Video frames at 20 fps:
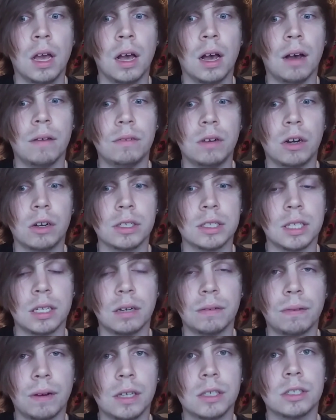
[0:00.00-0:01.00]
I've noticed that
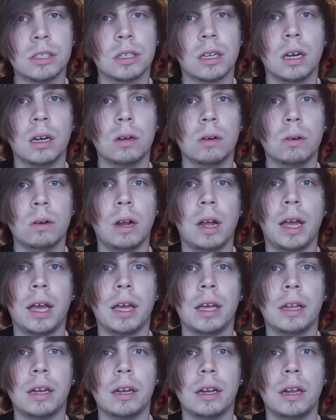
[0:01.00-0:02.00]
if I just go
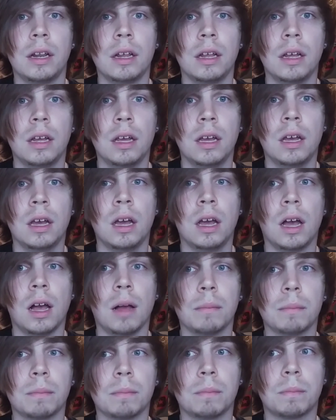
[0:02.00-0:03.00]
and
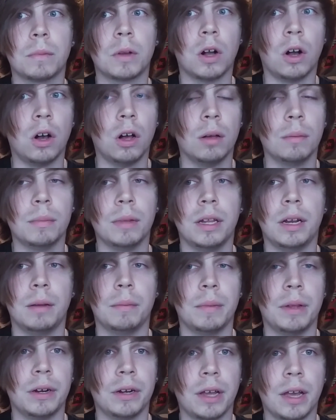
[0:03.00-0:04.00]
I'm calm and
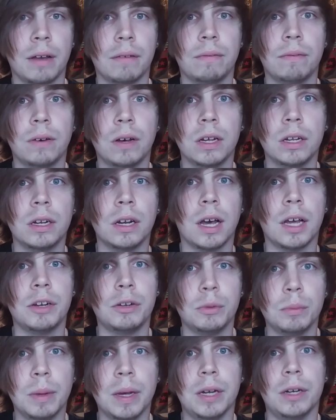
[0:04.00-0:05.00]
I'm there to have fun, I
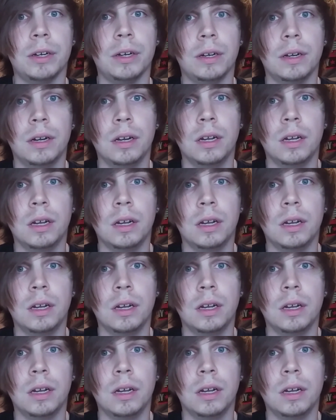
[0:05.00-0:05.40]
do better.